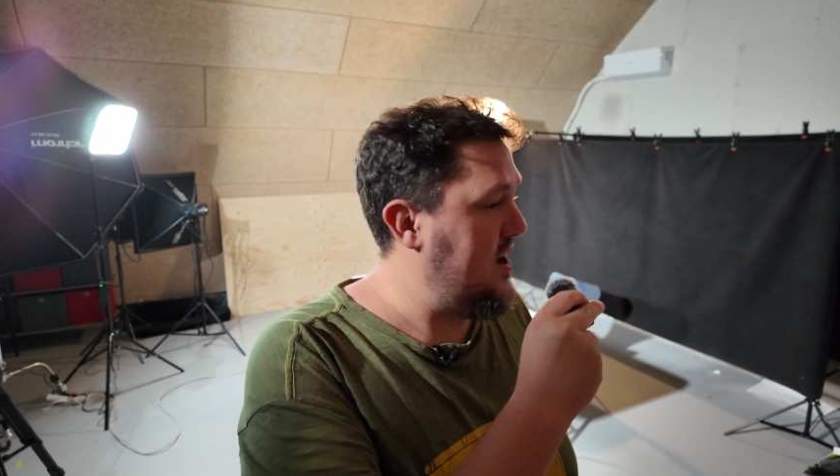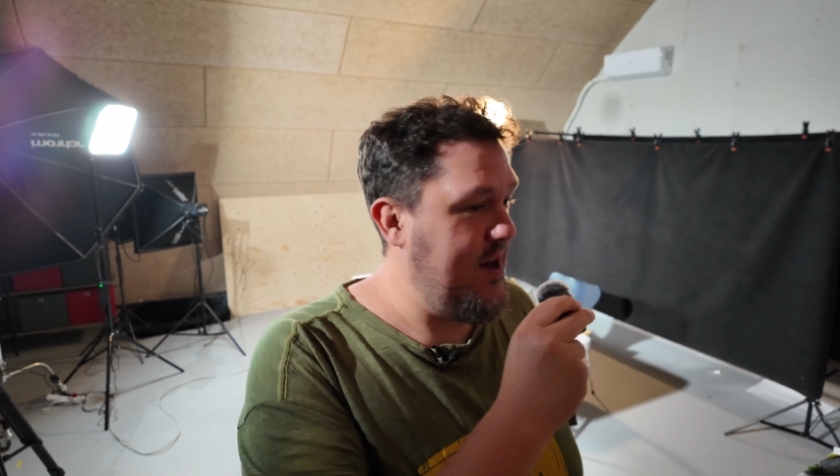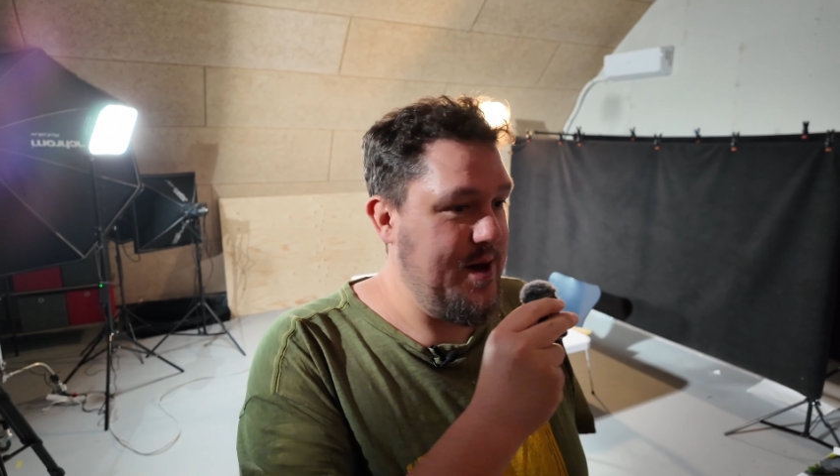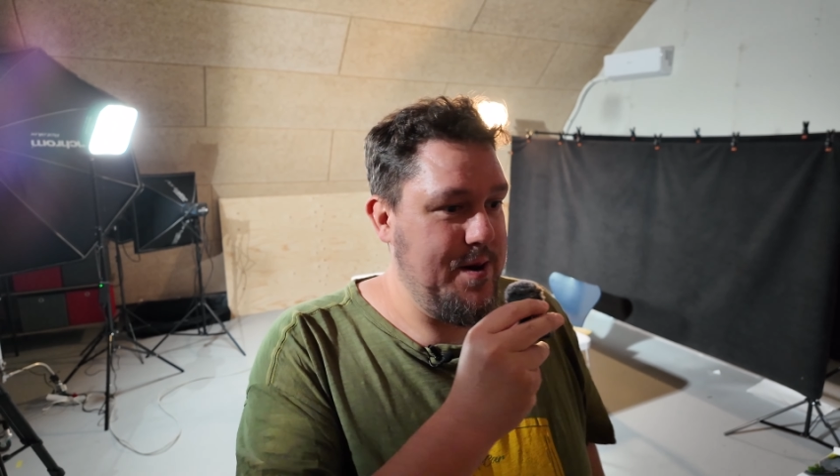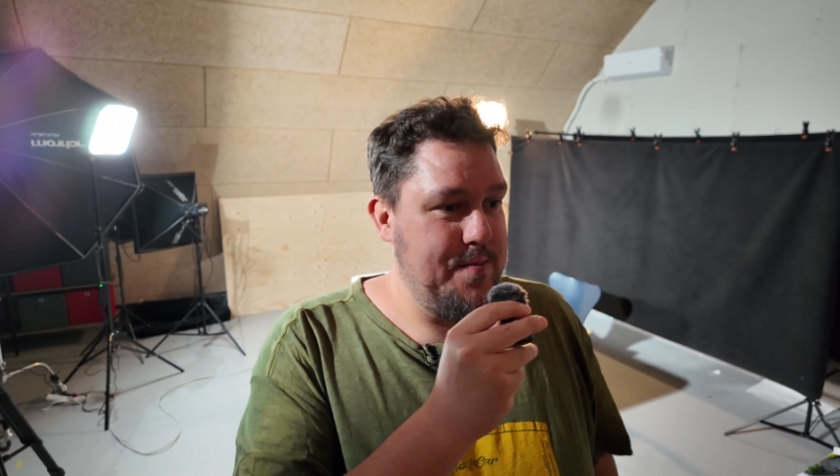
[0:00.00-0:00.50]

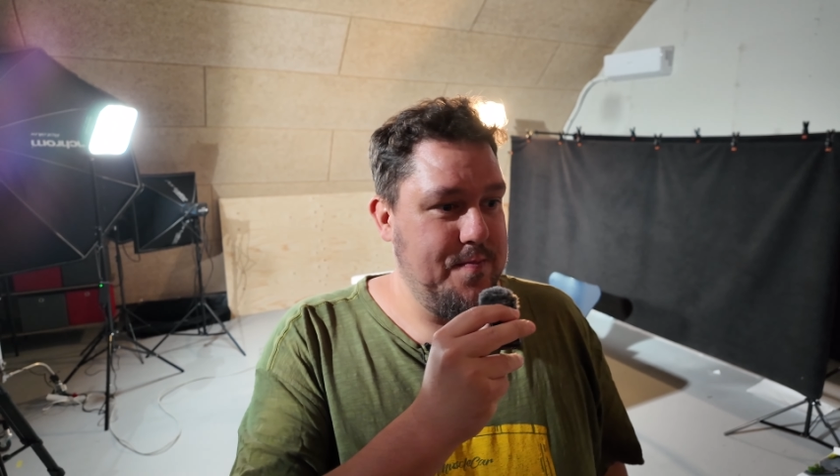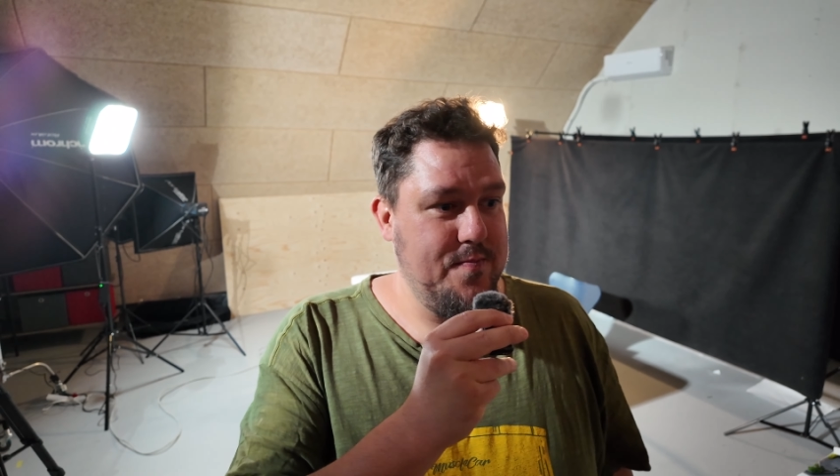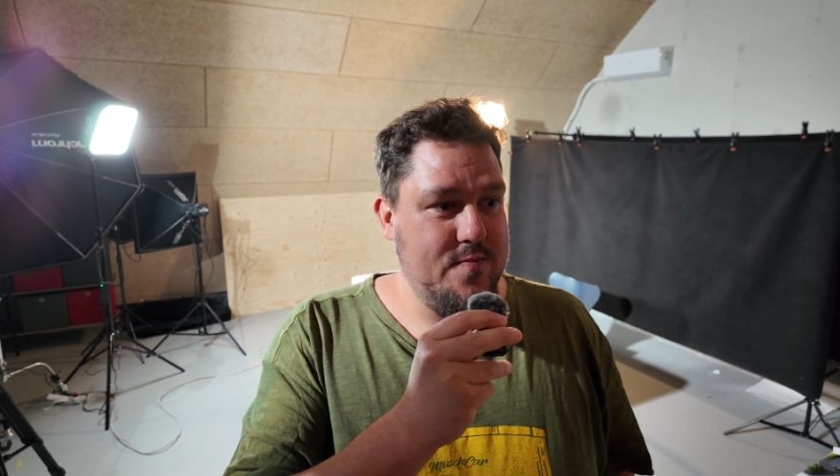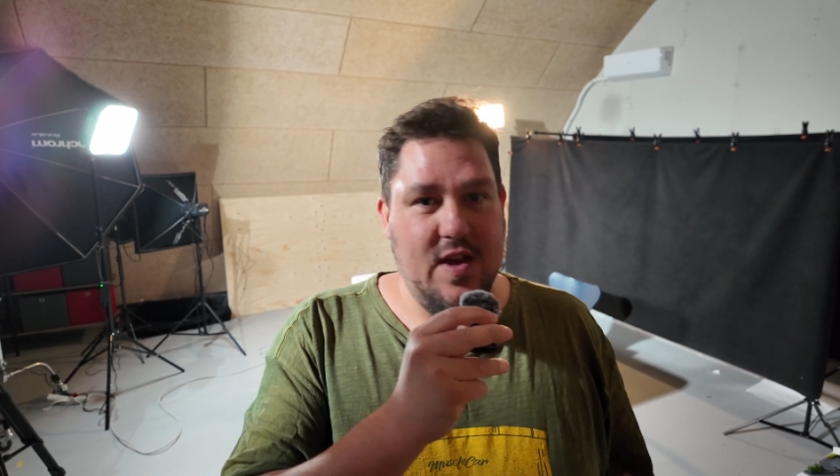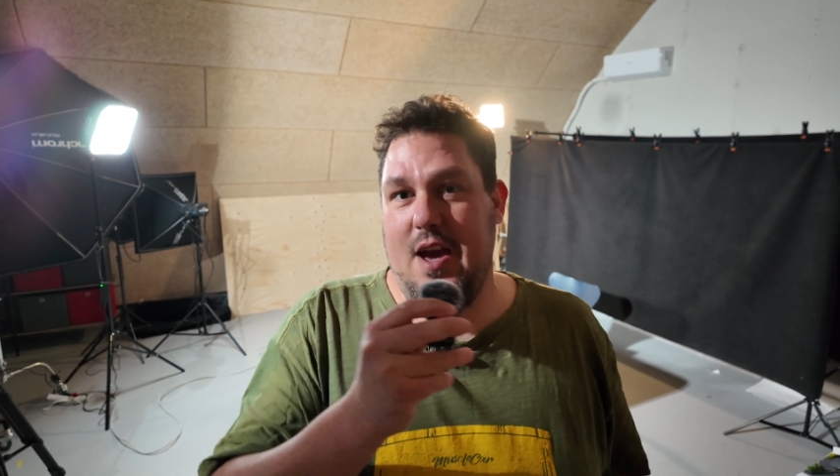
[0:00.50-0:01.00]
I
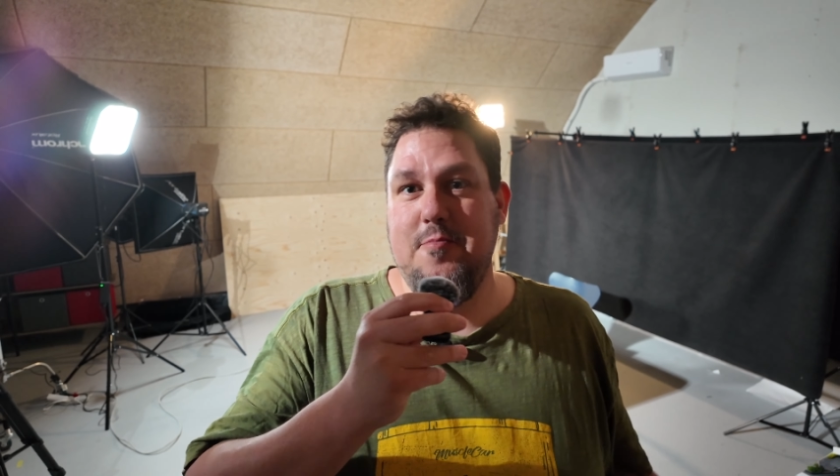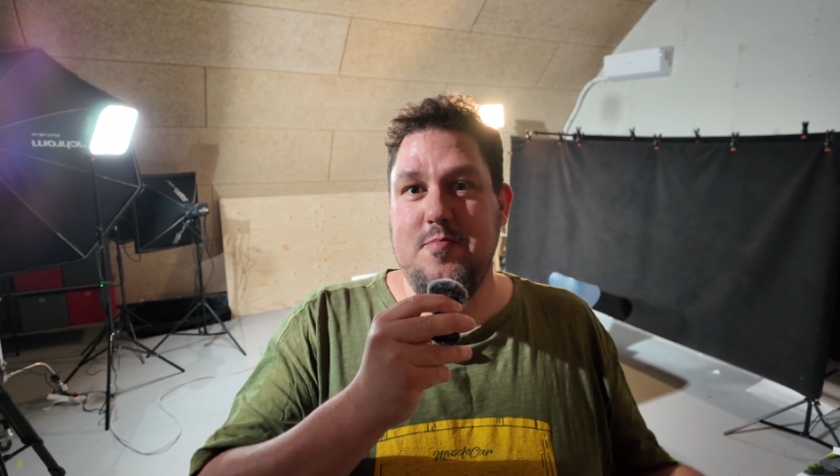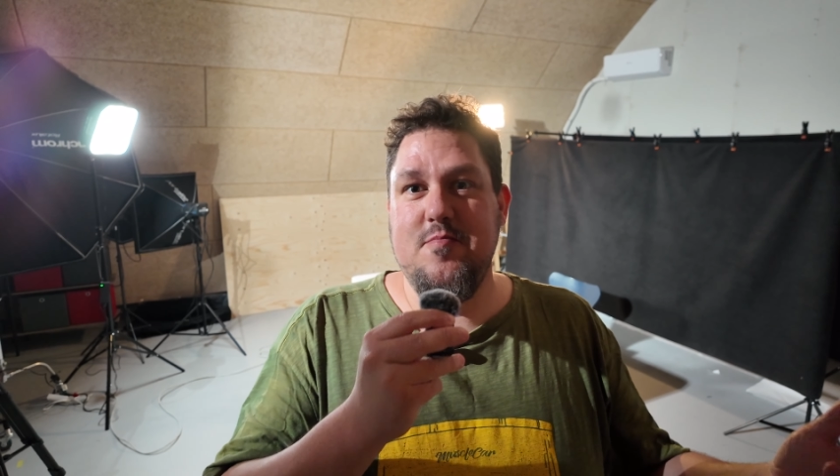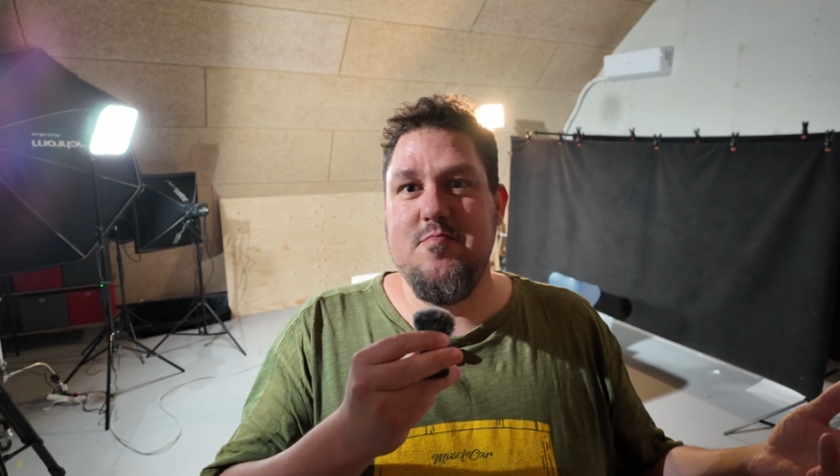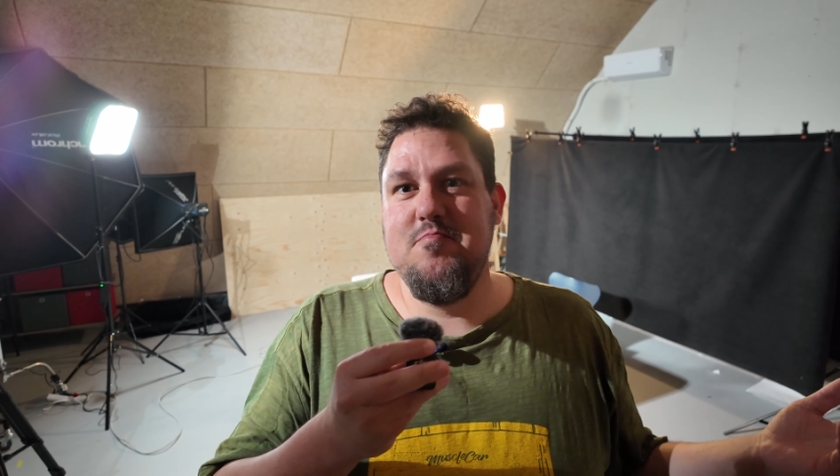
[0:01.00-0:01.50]

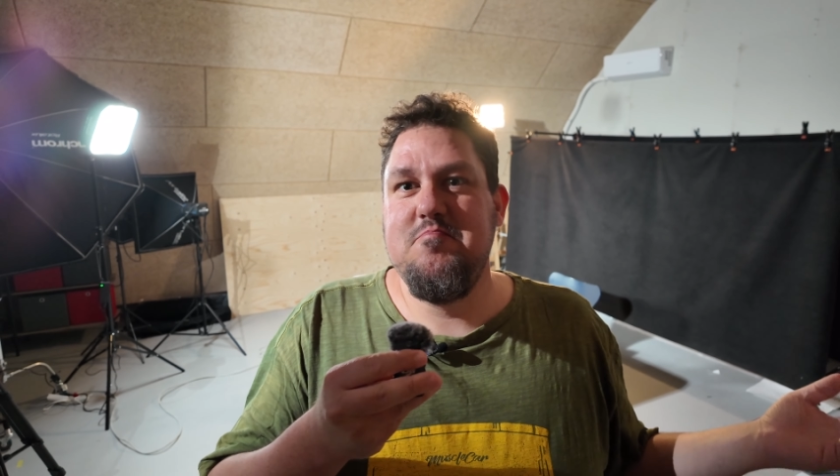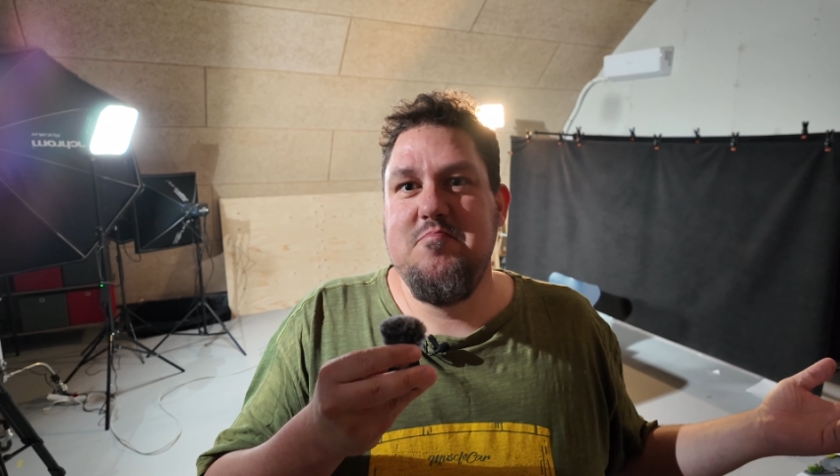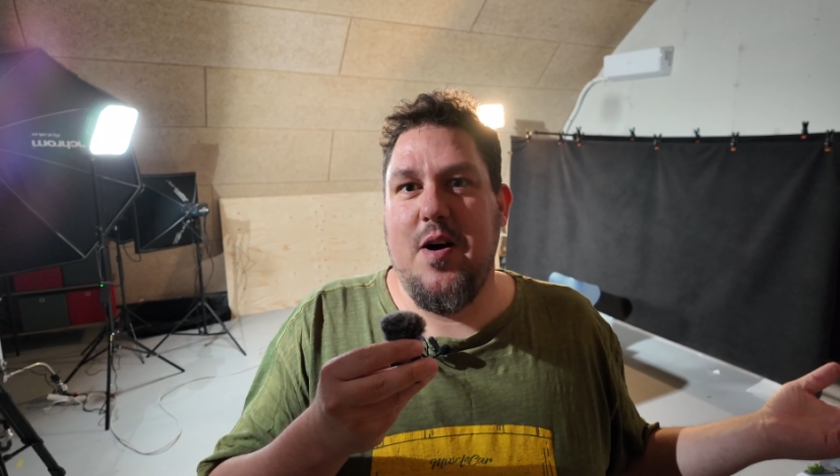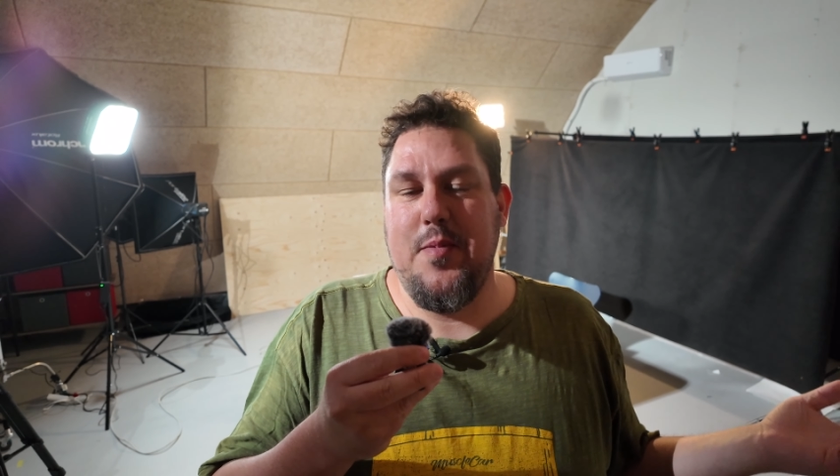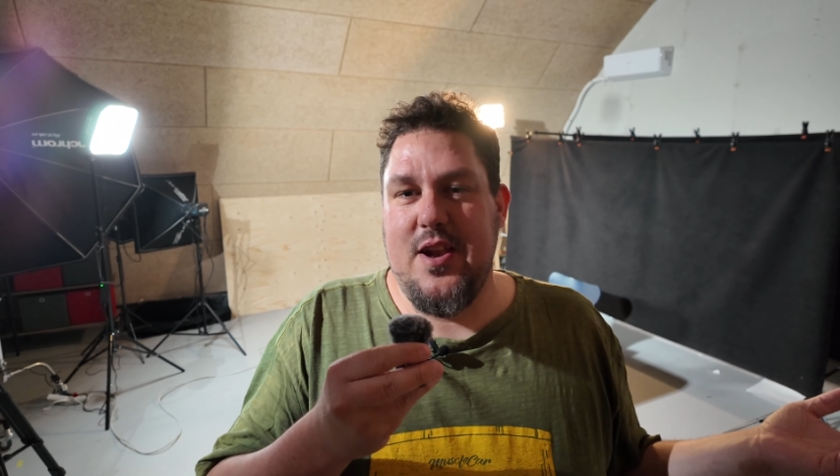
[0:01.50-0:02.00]

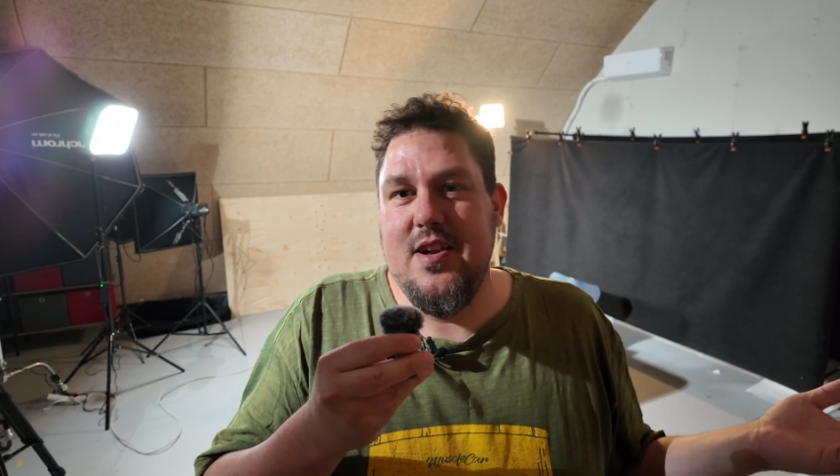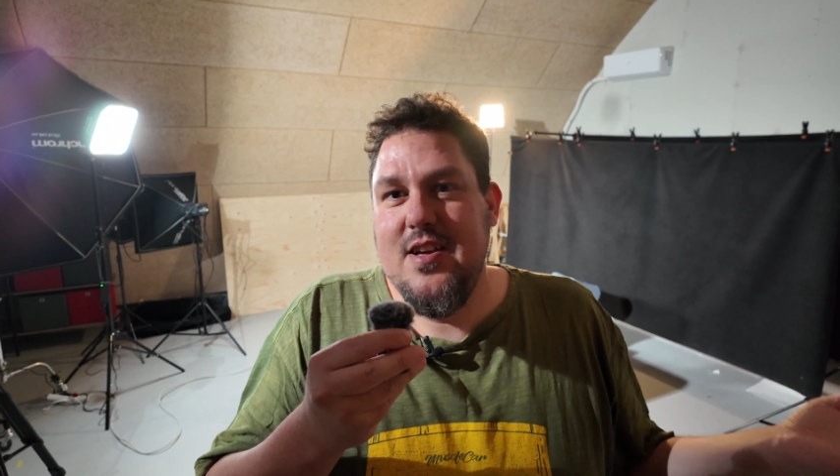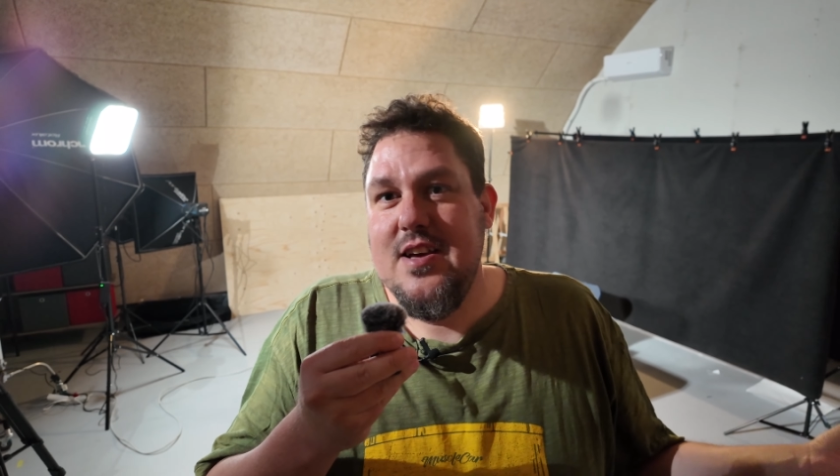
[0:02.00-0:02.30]
mean,